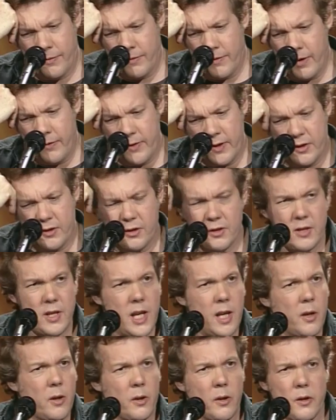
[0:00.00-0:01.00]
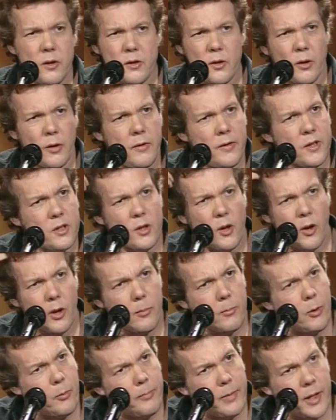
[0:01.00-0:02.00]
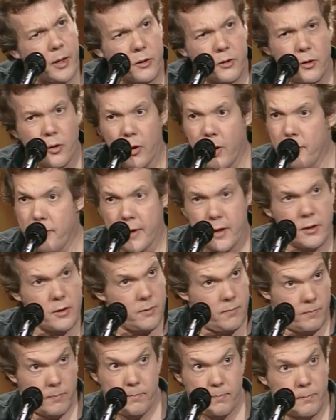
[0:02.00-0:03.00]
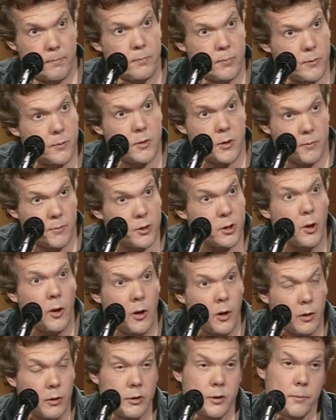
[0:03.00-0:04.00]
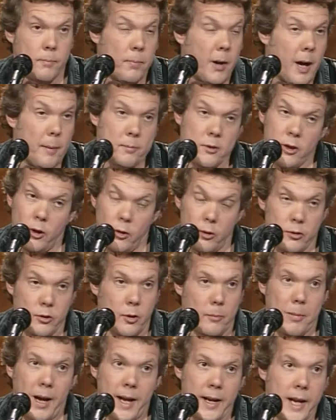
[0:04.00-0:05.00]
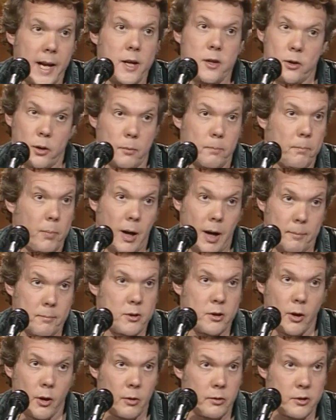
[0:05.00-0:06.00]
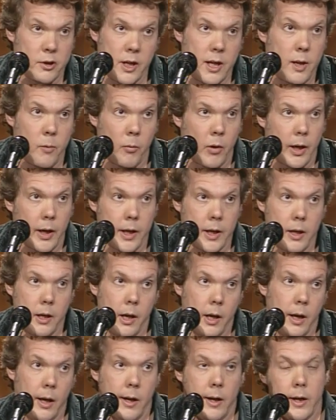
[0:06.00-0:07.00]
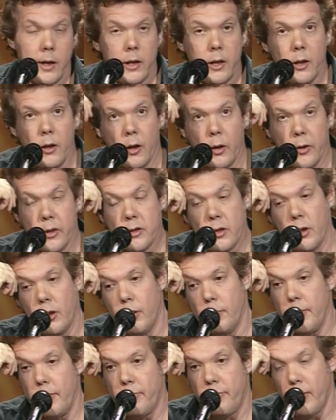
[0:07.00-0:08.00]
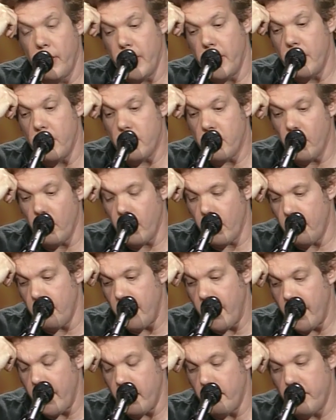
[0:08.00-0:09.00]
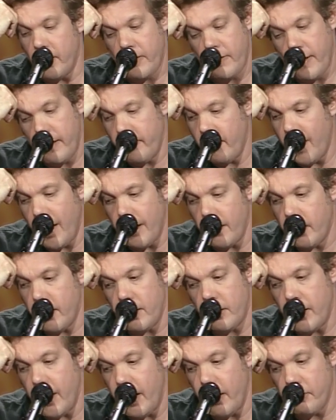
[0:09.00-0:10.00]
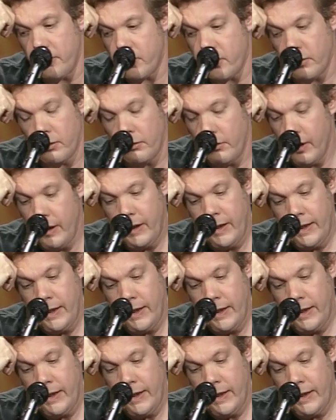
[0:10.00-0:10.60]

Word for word: if it's sneakers or if it's automobiles or if it's songs, pop songs are by nature pop songs anyway you know, it's a little bit funny to talk about it, but they've gotten it down to